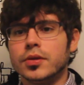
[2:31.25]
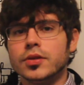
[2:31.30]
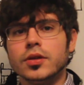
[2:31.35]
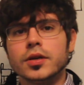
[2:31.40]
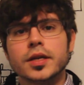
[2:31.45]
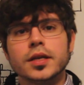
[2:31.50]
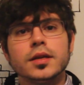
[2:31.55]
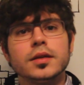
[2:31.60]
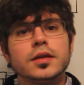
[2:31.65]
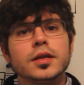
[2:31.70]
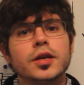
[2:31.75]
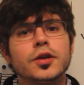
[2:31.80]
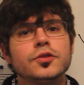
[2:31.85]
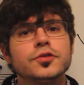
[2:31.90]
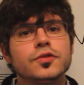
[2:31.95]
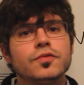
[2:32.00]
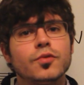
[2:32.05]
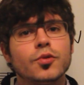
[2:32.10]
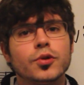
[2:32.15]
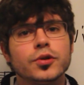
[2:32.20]
But looking into
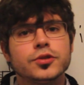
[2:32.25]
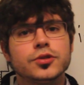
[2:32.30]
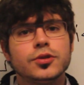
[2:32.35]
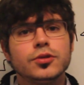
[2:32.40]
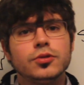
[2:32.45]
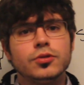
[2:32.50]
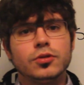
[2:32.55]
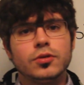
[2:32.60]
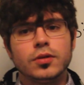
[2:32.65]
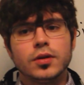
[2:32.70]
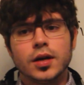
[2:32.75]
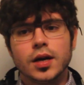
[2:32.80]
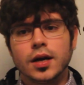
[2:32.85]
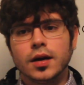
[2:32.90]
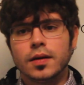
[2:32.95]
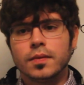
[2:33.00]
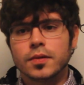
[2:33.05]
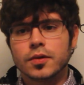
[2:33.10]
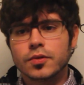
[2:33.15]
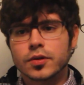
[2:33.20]
Gears of War 2,
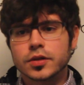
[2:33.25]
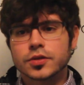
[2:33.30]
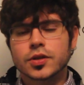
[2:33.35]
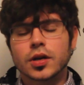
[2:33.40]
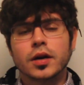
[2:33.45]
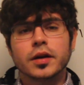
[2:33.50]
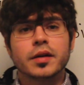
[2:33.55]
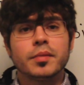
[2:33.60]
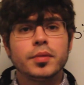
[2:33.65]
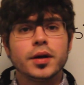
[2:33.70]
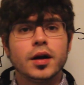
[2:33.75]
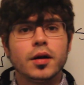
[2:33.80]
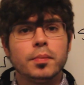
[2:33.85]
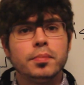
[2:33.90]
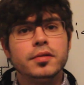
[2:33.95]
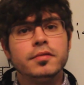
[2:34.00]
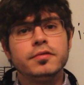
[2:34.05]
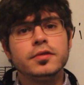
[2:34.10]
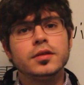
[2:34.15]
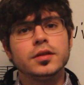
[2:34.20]
I want to talk about
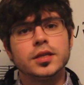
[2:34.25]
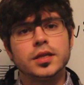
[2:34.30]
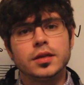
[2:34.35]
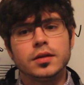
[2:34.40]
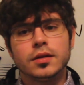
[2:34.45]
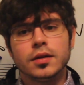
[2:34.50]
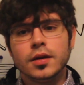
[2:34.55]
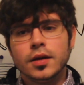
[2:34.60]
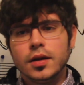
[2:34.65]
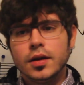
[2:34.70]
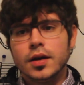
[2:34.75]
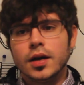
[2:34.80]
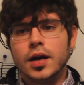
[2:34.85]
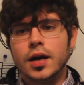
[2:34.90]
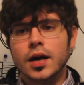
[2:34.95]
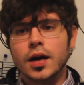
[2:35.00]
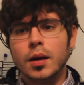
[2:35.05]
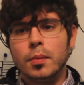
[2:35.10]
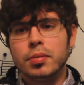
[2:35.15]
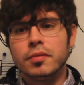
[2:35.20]
Pavilion.
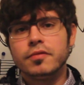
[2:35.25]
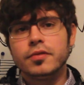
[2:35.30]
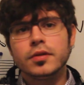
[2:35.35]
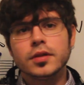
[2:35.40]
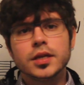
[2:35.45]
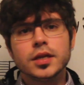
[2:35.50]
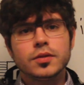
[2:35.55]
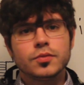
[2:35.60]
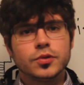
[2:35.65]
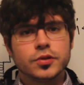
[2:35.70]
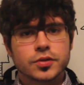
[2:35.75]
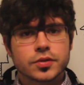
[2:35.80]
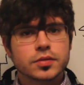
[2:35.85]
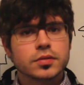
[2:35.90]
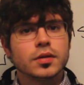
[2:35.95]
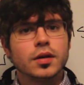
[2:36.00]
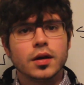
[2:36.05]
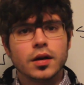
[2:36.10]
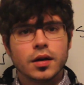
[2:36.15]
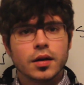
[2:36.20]
Pavilion
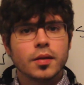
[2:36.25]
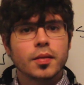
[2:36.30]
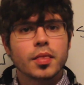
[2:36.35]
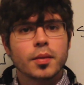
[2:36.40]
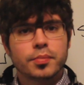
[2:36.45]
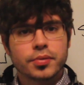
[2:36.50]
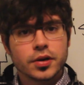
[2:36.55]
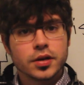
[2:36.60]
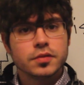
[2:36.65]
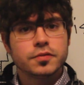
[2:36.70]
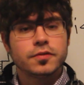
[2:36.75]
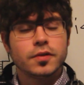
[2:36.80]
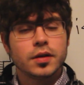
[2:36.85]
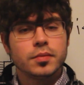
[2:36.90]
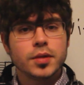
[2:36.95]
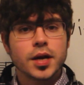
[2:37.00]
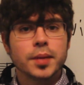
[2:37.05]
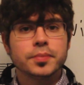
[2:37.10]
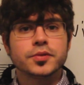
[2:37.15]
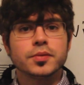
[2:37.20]
was a pretty
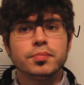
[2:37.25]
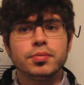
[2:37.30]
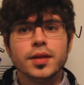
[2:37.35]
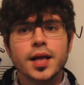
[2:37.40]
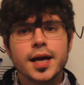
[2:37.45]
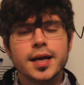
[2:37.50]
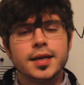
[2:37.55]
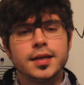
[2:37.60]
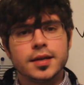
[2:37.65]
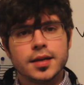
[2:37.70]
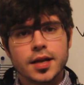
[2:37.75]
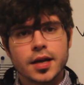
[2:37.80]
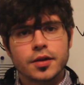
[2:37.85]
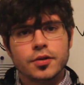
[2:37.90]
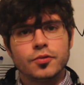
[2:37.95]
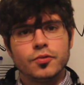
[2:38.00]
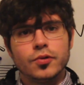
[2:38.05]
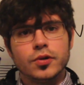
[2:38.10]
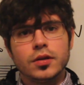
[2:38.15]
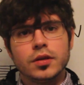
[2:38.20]
fun map to play, and it had
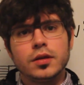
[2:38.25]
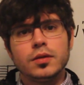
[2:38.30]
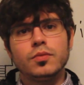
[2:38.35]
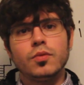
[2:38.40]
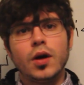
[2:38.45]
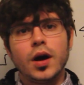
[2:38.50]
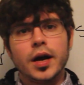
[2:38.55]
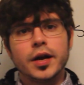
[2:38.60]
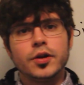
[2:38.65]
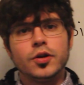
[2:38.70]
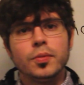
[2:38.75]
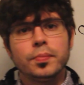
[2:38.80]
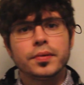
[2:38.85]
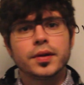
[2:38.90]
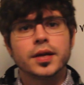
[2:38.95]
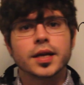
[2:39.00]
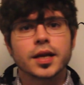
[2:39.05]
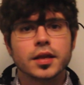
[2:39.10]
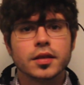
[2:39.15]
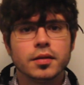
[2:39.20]
a really wide
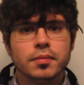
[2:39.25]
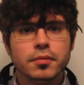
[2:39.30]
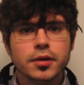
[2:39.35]
opening in the